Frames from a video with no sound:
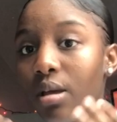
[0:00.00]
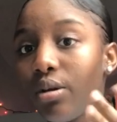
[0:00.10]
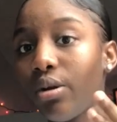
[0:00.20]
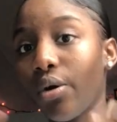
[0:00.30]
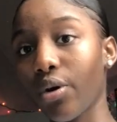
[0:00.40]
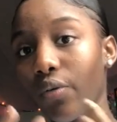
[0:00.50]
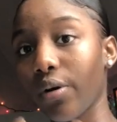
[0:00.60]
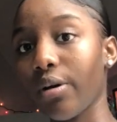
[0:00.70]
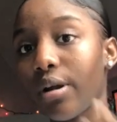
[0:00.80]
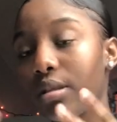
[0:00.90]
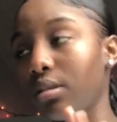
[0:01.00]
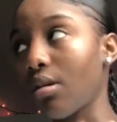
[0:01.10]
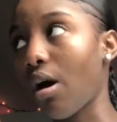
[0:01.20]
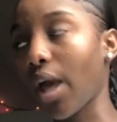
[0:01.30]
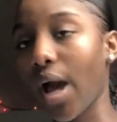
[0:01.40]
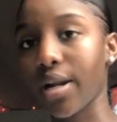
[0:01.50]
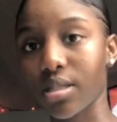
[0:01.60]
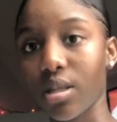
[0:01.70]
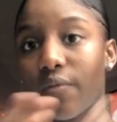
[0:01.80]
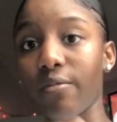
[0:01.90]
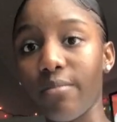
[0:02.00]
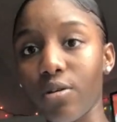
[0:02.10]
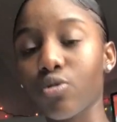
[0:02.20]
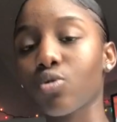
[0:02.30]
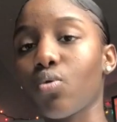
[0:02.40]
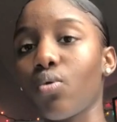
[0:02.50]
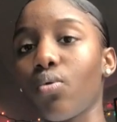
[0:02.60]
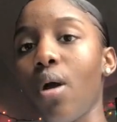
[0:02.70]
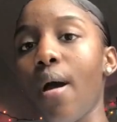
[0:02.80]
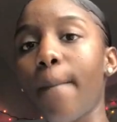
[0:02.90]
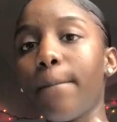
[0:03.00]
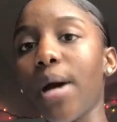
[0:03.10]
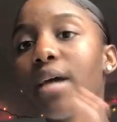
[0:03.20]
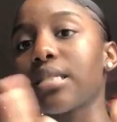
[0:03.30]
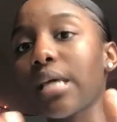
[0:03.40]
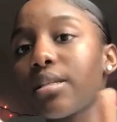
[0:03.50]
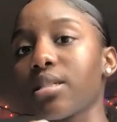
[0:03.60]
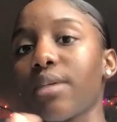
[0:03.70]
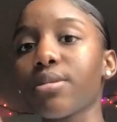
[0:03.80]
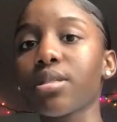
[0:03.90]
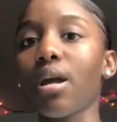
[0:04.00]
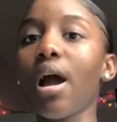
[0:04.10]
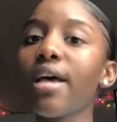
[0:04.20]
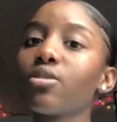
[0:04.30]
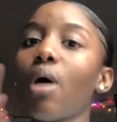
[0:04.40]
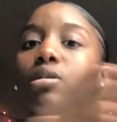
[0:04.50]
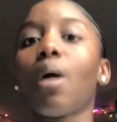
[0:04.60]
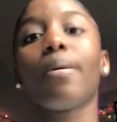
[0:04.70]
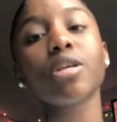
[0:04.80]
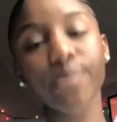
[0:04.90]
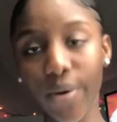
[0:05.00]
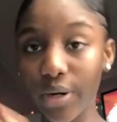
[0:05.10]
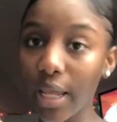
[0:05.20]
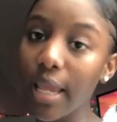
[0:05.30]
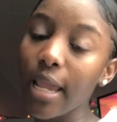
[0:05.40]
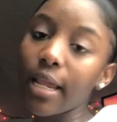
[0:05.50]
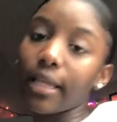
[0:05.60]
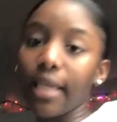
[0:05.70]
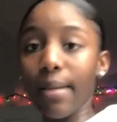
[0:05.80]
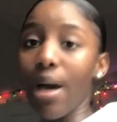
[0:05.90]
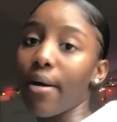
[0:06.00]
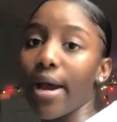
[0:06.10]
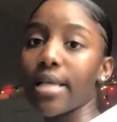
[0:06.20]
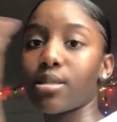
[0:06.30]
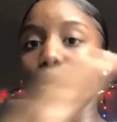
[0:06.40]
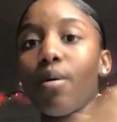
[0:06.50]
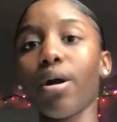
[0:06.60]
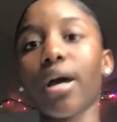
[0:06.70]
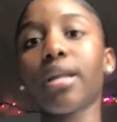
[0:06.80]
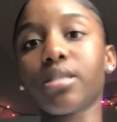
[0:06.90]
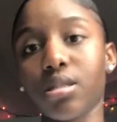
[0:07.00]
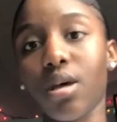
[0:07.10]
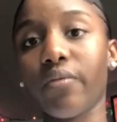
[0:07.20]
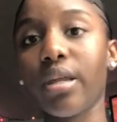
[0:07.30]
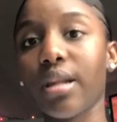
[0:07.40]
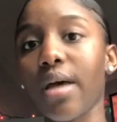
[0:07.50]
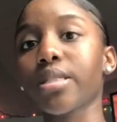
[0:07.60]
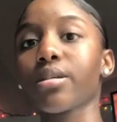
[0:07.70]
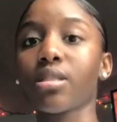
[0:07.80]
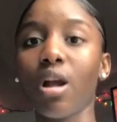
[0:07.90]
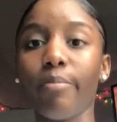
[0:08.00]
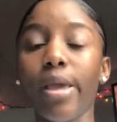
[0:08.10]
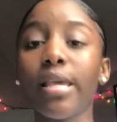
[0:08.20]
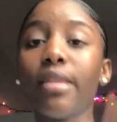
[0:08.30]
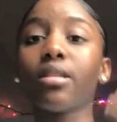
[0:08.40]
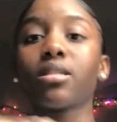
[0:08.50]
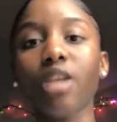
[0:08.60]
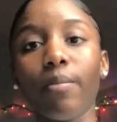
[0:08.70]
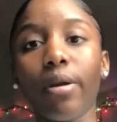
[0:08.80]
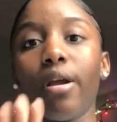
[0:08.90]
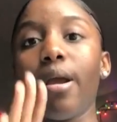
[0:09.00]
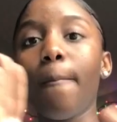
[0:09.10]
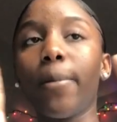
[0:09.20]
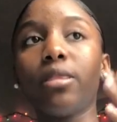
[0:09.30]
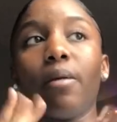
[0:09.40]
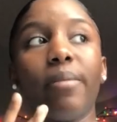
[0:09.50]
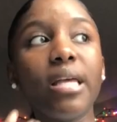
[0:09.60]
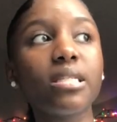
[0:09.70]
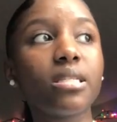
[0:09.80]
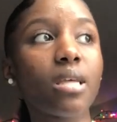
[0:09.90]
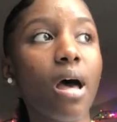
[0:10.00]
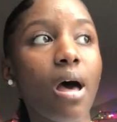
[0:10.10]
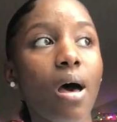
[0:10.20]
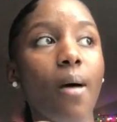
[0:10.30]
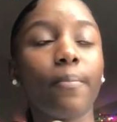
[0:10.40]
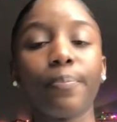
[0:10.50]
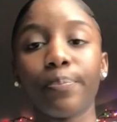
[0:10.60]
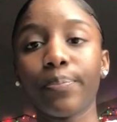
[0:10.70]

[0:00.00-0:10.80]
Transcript: you know, career and all that kind of stuff in middle school. But I decided, since I was going to stay in high school, I was going to postpone it, get my grades up, all that kind of stuff, and then I was going to start back in the summer. But the best time